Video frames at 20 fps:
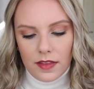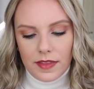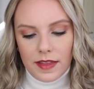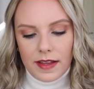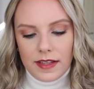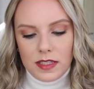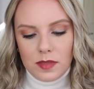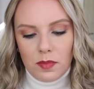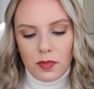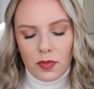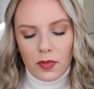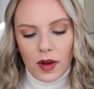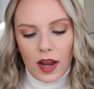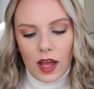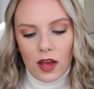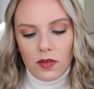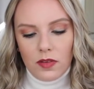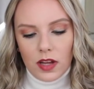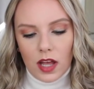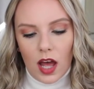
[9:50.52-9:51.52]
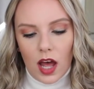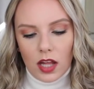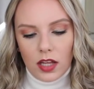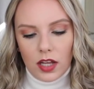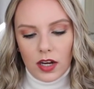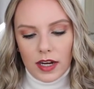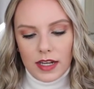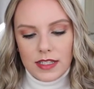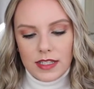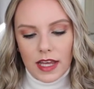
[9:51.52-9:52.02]
This brown
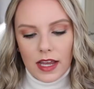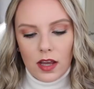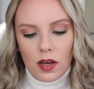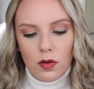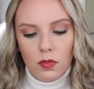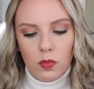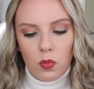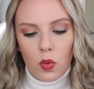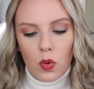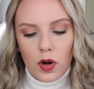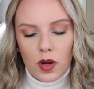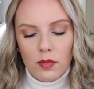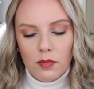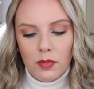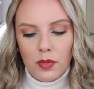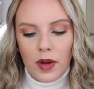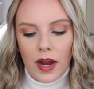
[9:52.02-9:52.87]
color is like a warm